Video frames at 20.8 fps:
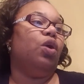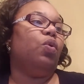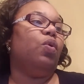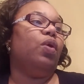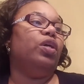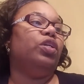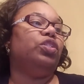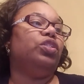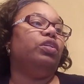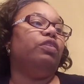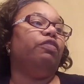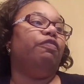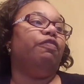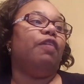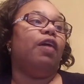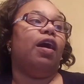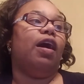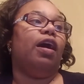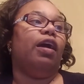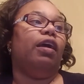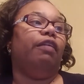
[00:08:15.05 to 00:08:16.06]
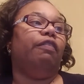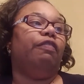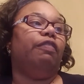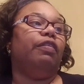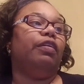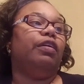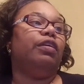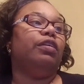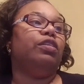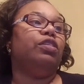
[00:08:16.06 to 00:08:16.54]
Question 5.
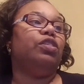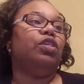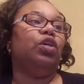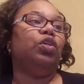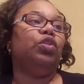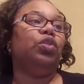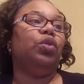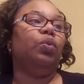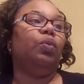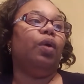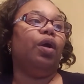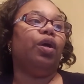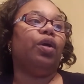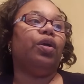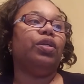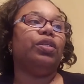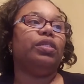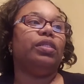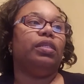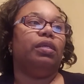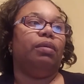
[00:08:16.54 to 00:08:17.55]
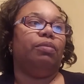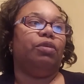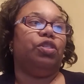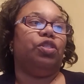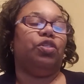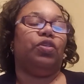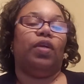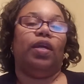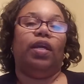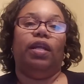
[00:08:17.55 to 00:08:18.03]
Social workers
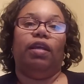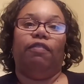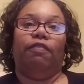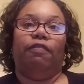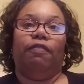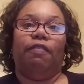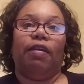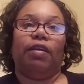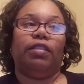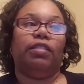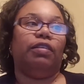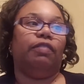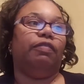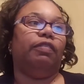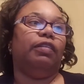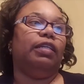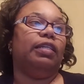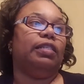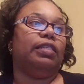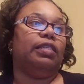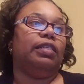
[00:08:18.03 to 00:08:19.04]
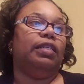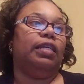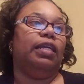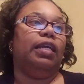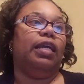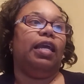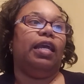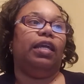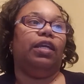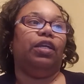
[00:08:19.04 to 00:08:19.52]
demonstrate effective
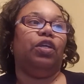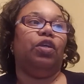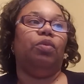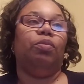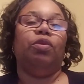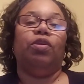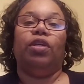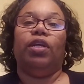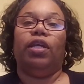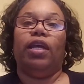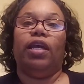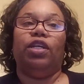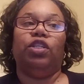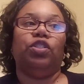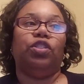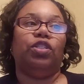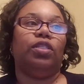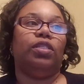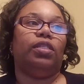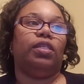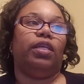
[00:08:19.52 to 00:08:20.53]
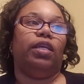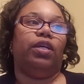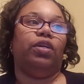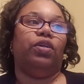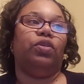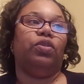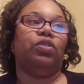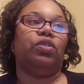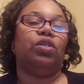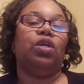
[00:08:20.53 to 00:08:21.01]
listening and communication
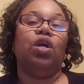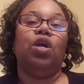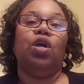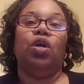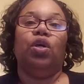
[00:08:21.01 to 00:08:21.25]
skills